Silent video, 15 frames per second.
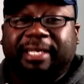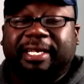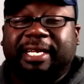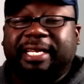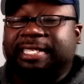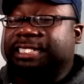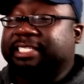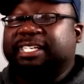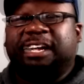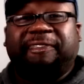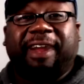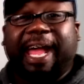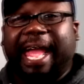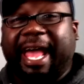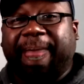It just never
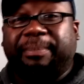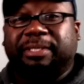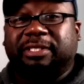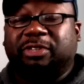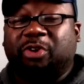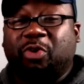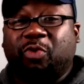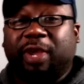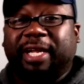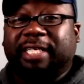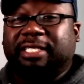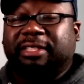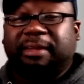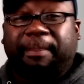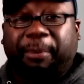happens. Don't wait
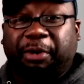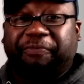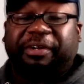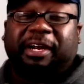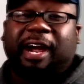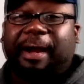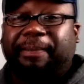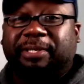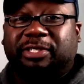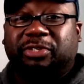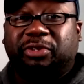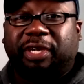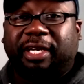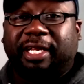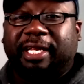till the perfect
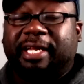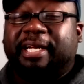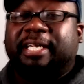opportunity.